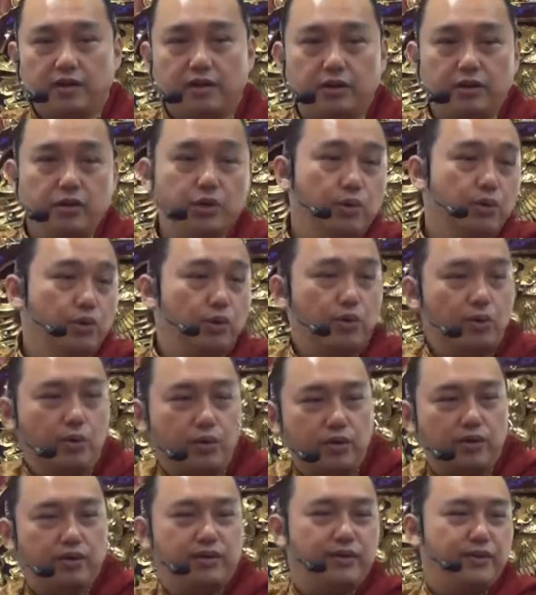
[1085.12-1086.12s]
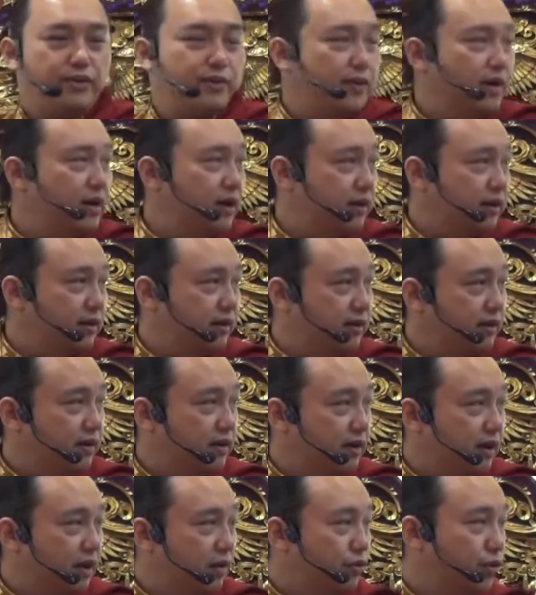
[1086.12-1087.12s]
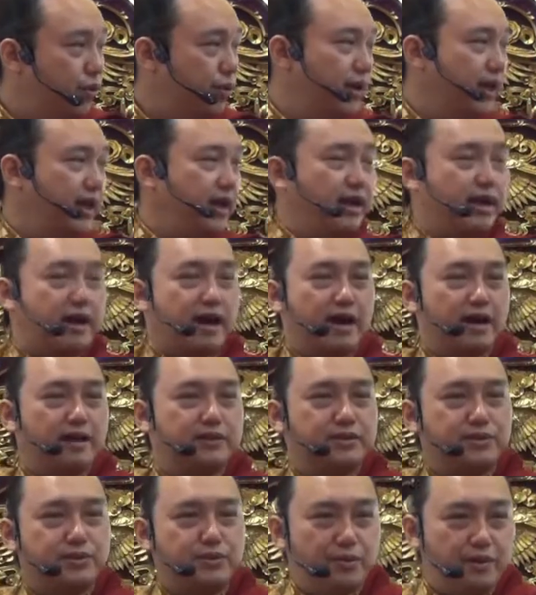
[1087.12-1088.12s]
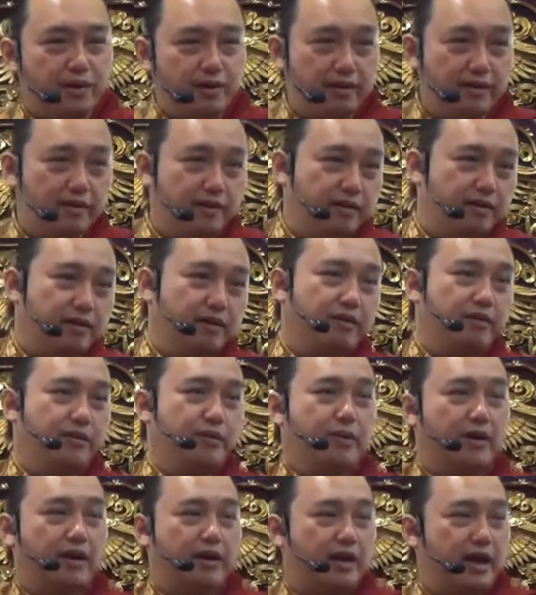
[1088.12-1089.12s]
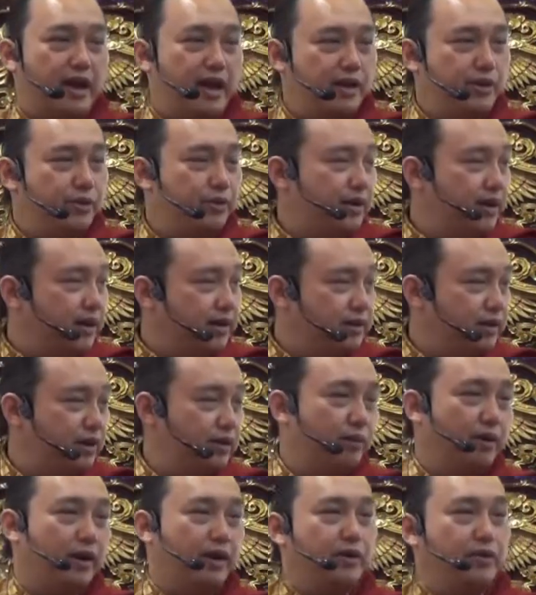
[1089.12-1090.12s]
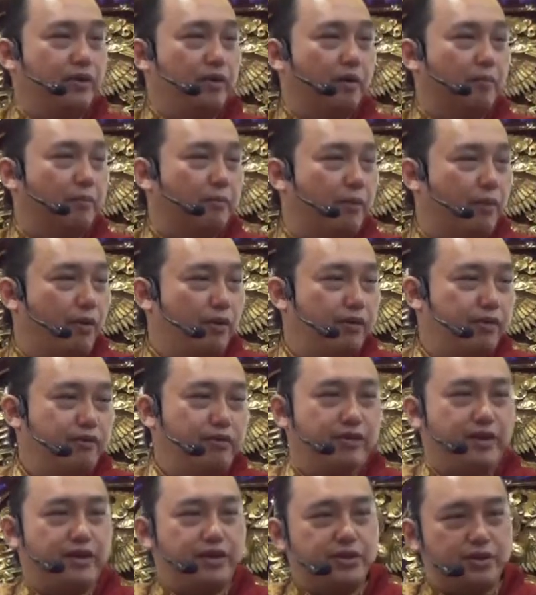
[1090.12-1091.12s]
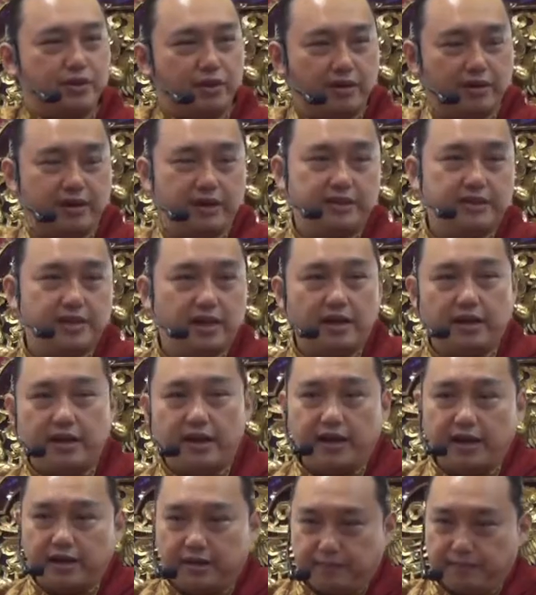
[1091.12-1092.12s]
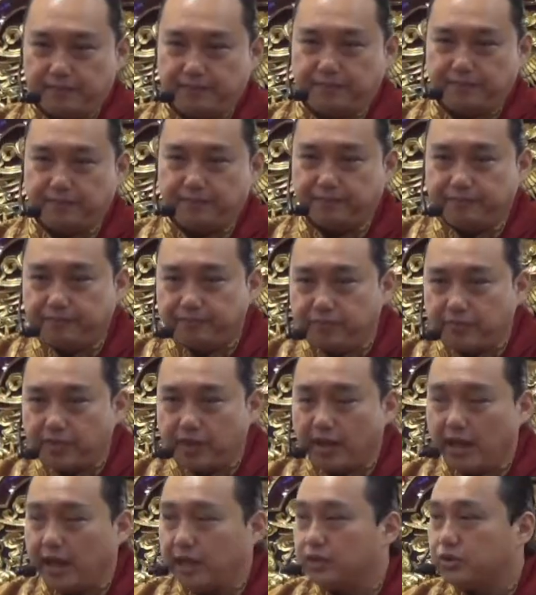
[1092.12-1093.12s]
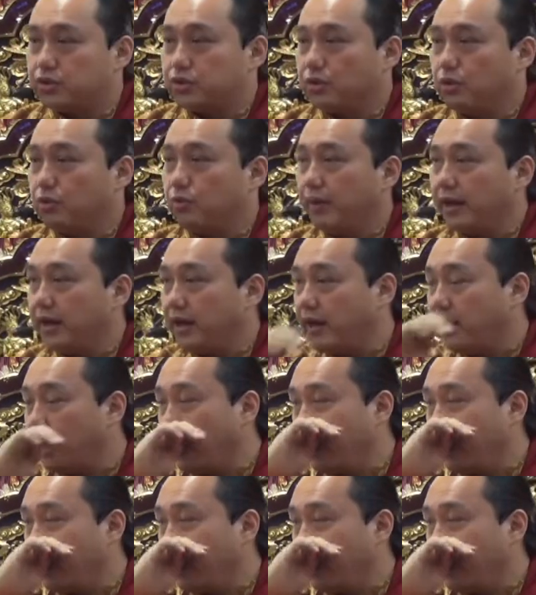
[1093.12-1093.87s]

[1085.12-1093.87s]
You good, you are the ruling caste, you are the educated one, you are born rich, you are this and that. And so when